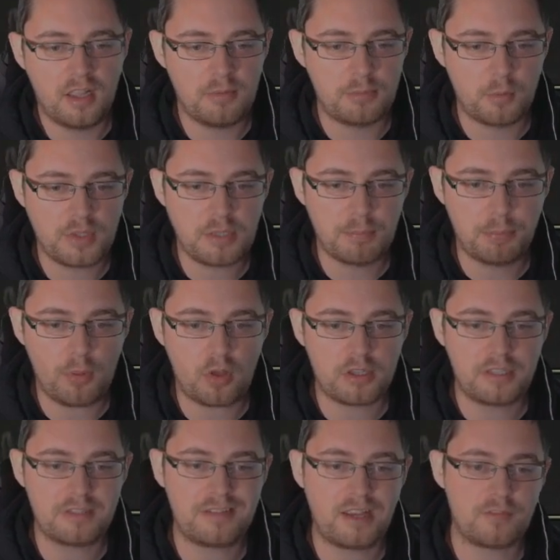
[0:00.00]
But when you
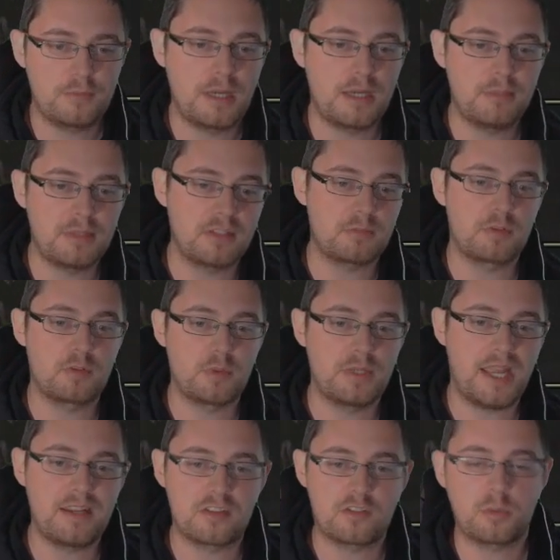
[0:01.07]
block an attack from an enemy that's
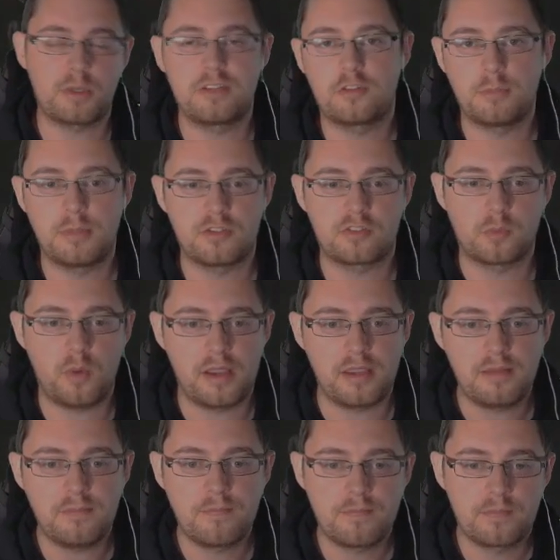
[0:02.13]
between 8 and 22 meters
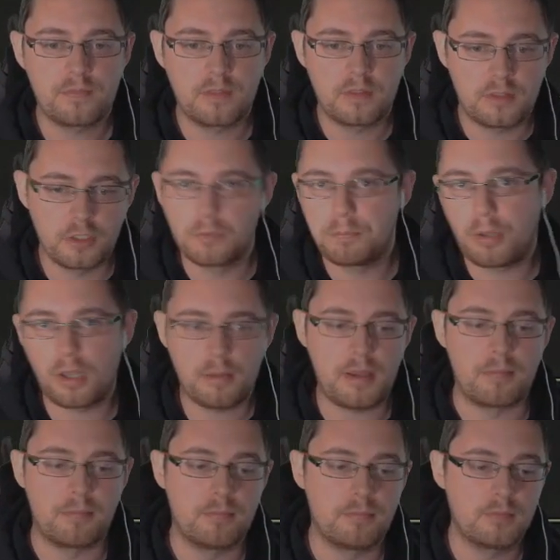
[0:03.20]
away, you'll pull
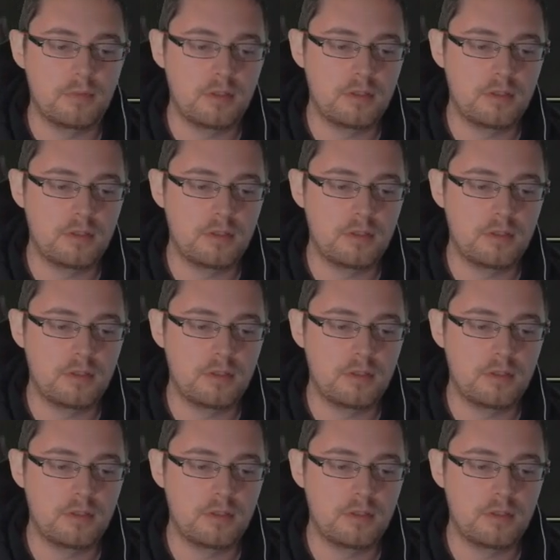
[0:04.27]
them in.